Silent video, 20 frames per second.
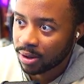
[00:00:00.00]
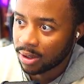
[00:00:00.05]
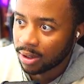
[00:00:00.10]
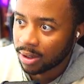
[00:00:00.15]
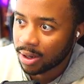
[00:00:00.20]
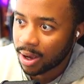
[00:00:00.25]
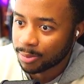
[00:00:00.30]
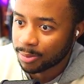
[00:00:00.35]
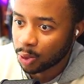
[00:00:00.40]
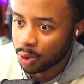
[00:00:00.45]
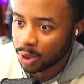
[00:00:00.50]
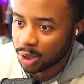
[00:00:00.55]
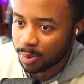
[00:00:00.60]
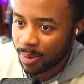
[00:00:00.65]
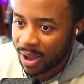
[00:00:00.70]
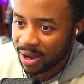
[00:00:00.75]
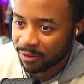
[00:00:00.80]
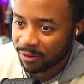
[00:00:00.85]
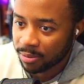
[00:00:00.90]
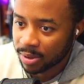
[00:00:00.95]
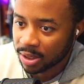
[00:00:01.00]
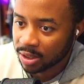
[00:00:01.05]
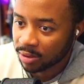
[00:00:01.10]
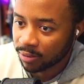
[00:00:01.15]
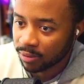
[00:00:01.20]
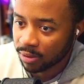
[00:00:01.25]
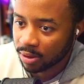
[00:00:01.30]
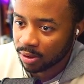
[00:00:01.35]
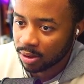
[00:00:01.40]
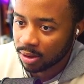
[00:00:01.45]
come to expect from this
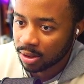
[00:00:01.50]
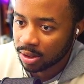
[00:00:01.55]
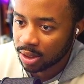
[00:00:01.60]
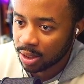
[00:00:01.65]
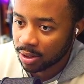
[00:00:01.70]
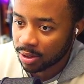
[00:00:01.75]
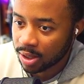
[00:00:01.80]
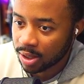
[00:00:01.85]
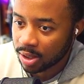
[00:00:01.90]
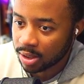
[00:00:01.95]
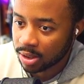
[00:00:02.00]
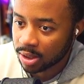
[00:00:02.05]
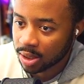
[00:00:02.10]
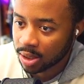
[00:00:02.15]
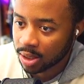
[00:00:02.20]
series.